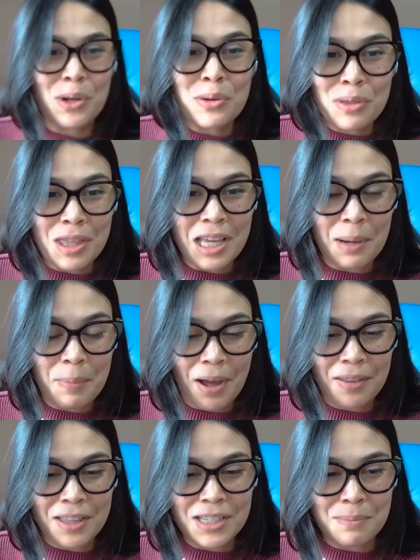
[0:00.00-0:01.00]
what you think
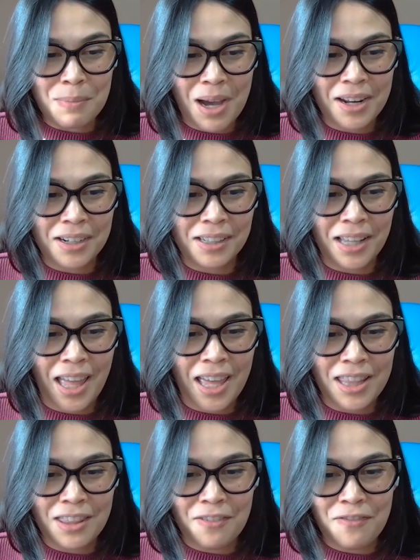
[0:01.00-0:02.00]
about this model
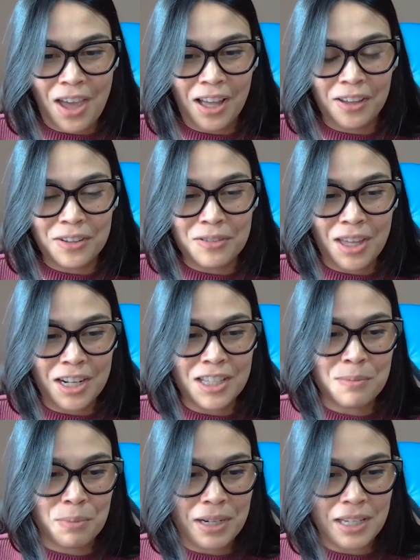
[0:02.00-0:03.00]
and the value that
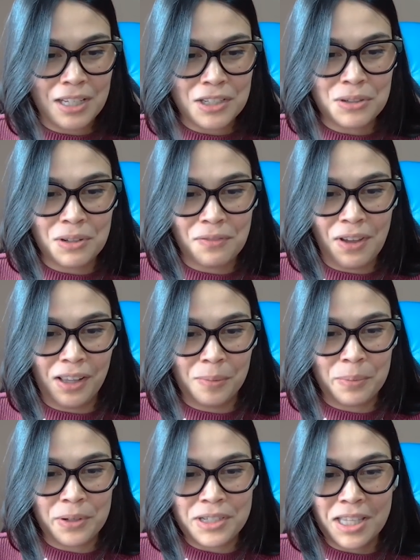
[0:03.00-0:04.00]
it's bringing to
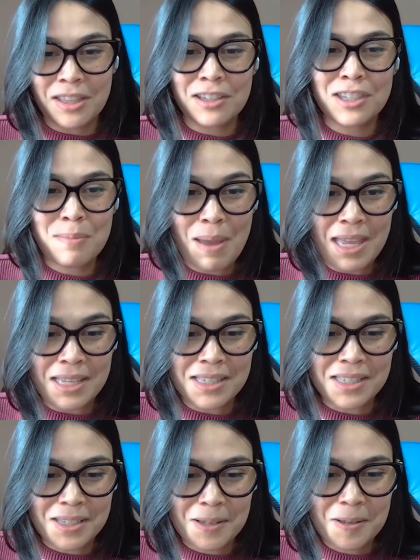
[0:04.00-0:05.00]
developers in this
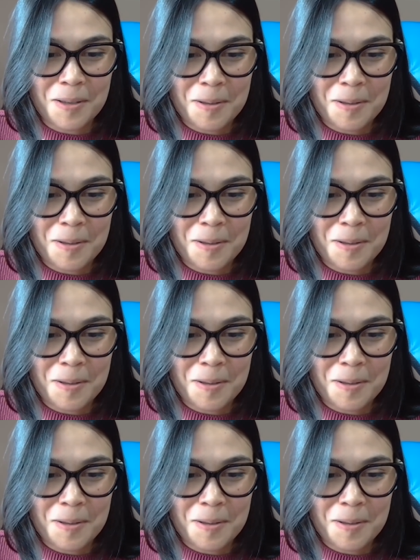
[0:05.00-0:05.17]
space.